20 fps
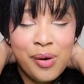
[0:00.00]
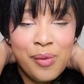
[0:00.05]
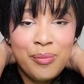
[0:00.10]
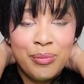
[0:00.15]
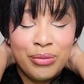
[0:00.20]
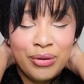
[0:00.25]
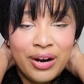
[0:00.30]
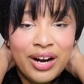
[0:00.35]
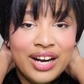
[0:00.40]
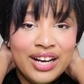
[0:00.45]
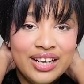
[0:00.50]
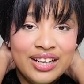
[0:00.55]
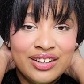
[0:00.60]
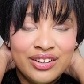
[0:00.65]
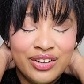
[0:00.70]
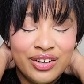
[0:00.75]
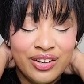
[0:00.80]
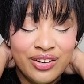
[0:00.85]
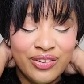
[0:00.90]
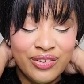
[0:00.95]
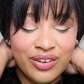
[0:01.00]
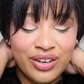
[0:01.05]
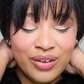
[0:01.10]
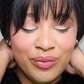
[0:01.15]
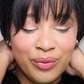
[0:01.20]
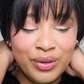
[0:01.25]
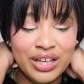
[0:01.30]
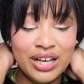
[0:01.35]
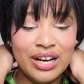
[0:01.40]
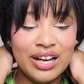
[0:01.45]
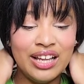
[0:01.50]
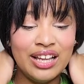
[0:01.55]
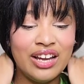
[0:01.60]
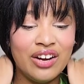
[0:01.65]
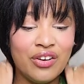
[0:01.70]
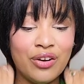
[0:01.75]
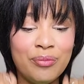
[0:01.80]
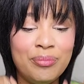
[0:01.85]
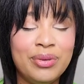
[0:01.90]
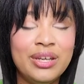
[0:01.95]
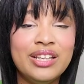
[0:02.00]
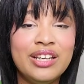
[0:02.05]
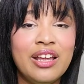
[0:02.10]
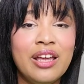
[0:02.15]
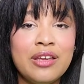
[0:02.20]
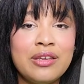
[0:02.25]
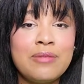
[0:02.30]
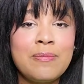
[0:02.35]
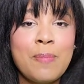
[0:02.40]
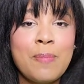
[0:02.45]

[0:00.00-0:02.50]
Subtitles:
break or whatever, or been